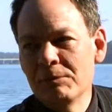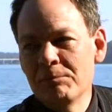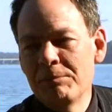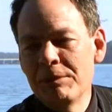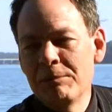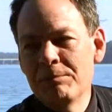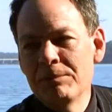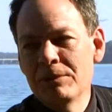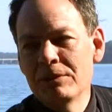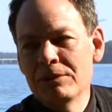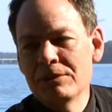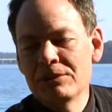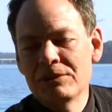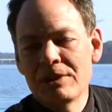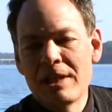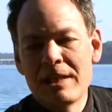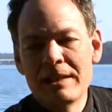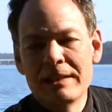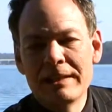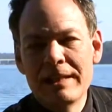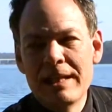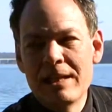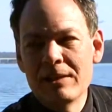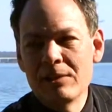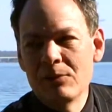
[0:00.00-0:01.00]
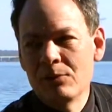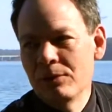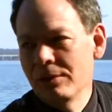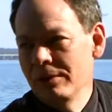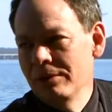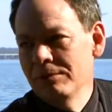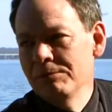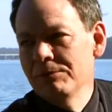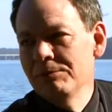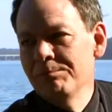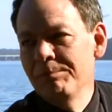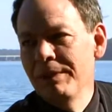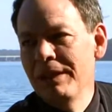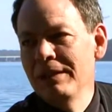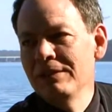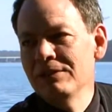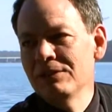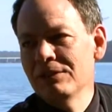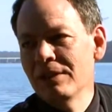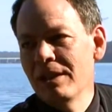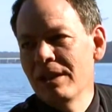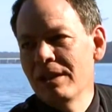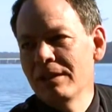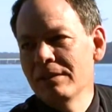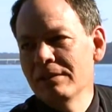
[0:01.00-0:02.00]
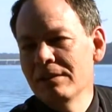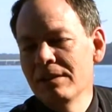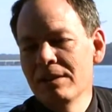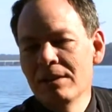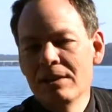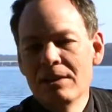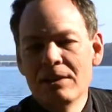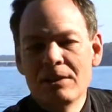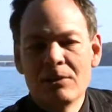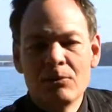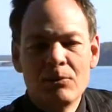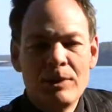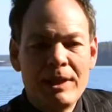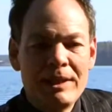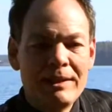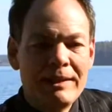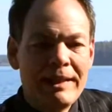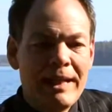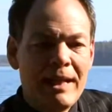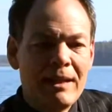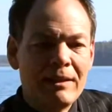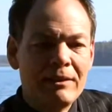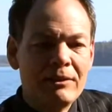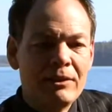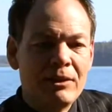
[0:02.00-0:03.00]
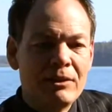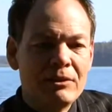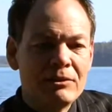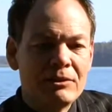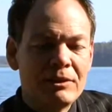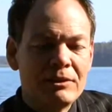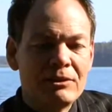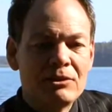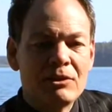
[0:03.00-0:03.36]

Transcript: and people are designing algorithms based on Ray Dalio's.